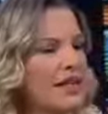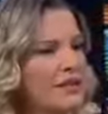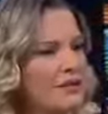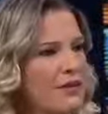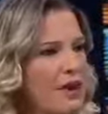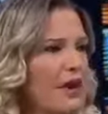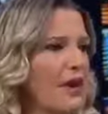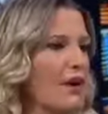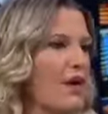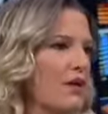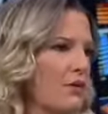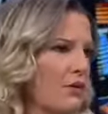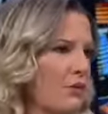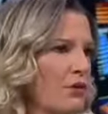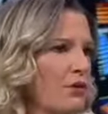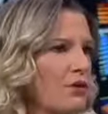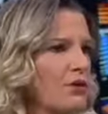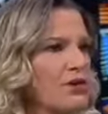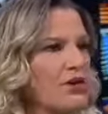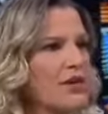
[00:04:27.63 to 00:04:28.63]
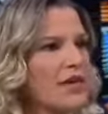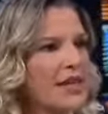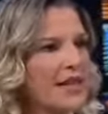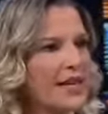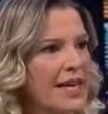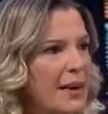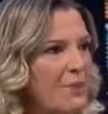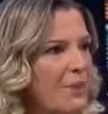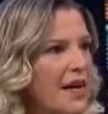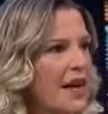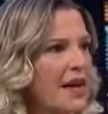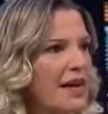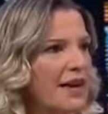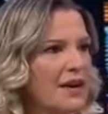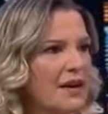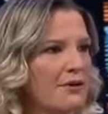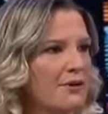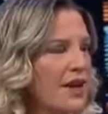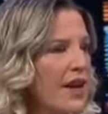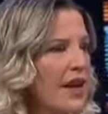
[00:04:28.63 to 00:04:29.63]
Iraq, of course,
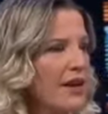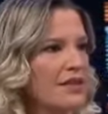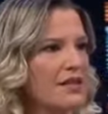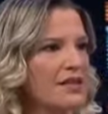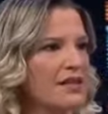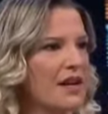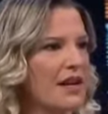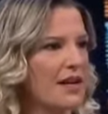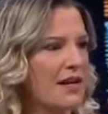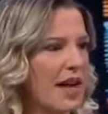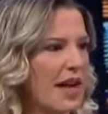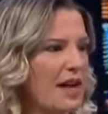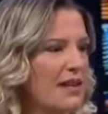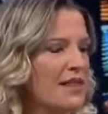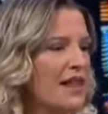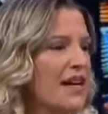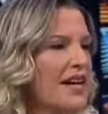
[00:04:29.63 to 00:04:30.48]
Yemen, Afghanistan and